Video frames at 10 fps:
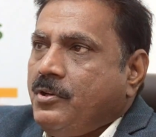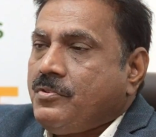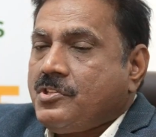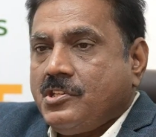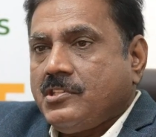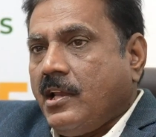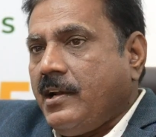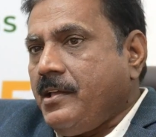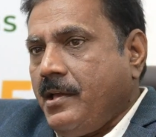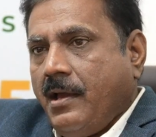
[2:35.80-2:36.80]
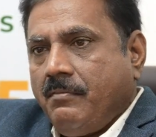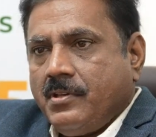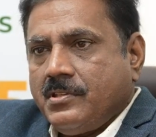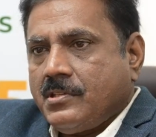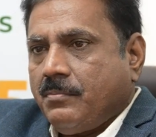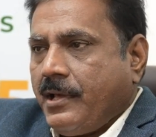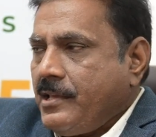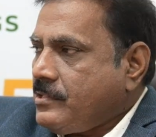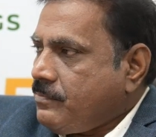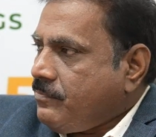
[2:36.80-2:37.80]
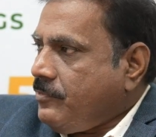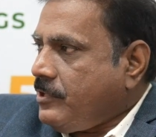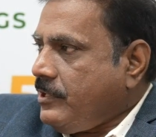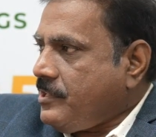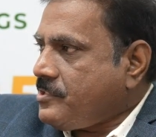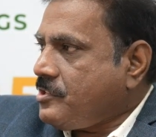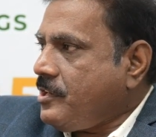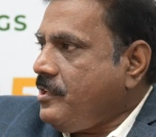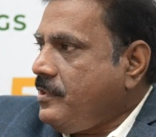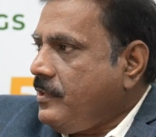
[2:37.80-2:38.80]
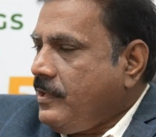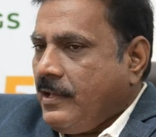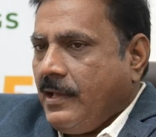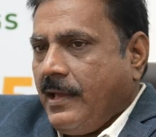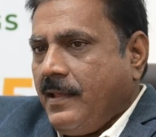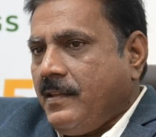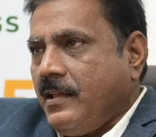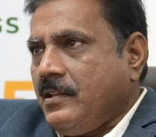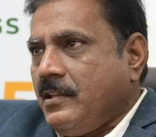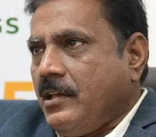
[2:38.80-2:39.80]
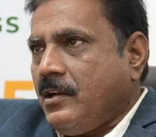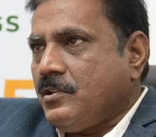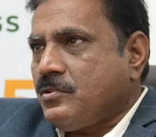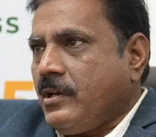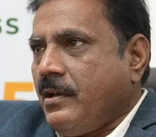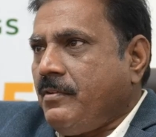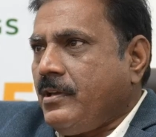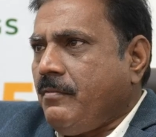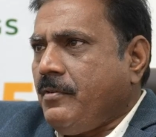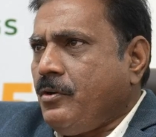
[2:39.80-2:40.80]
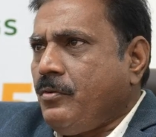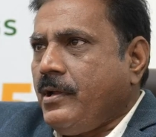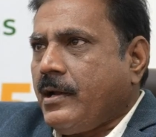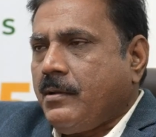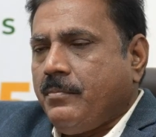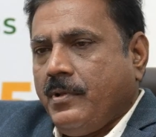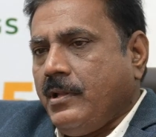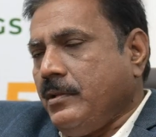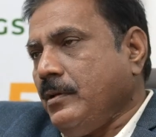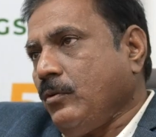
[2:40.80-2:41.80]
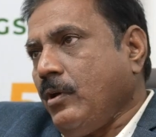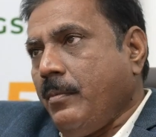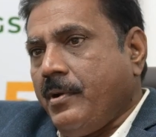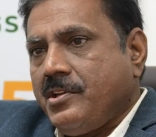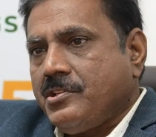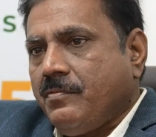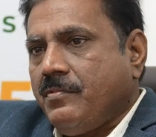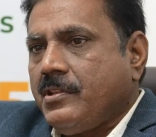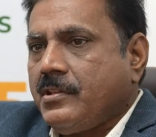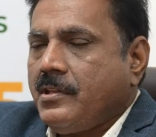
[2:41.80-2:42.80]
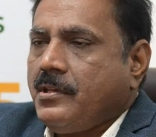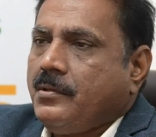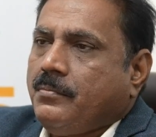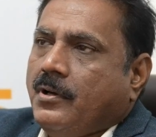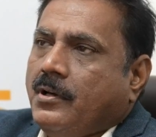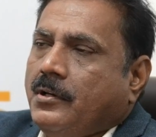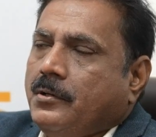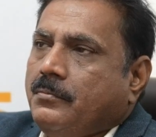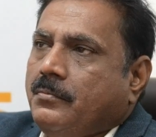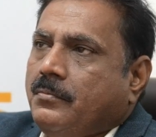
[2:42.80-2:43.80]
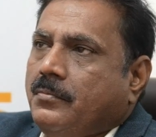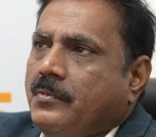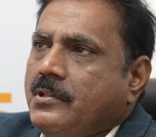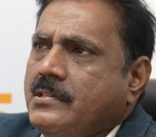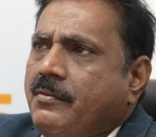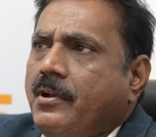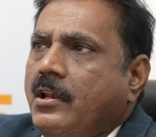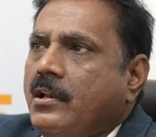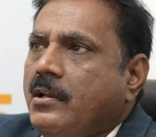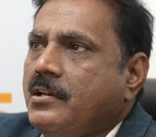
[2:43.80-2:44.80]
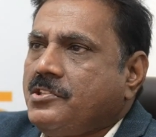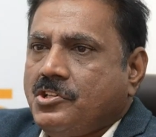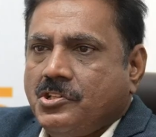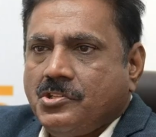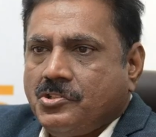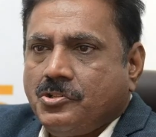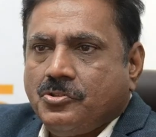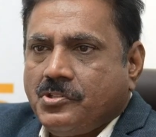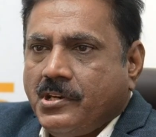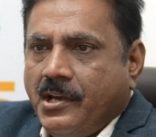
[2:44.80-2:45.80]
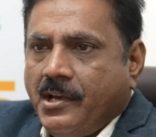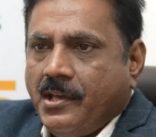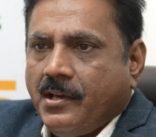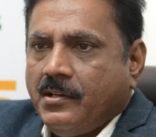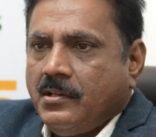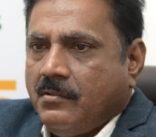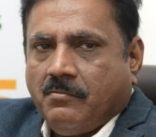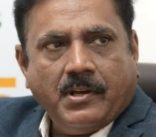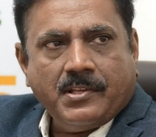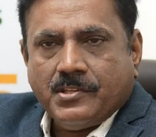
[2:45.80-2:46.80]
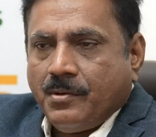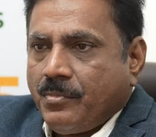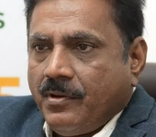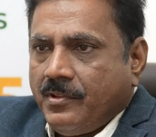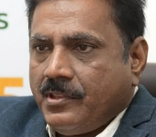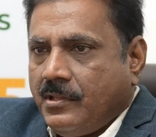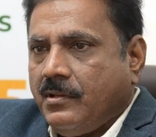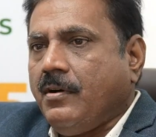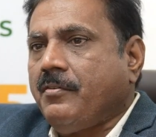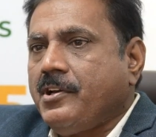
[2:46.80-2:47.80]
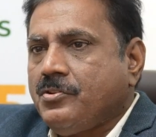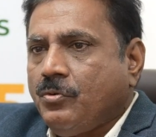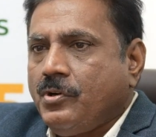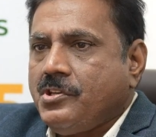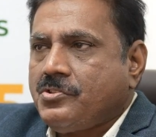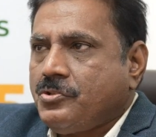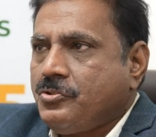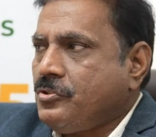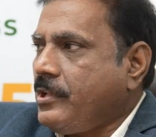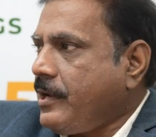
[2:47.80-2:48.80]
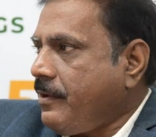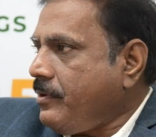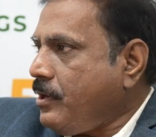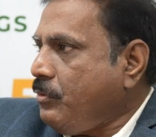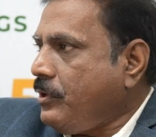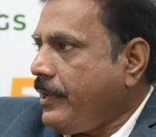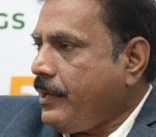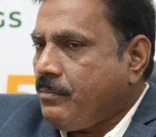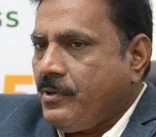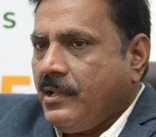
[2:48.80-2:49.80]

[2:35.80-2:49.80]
University is already having some ties with the industry, and then they are also having a very good the collaboration with the several research institutes in India. For example, with our own institute, they are having a good tie-up,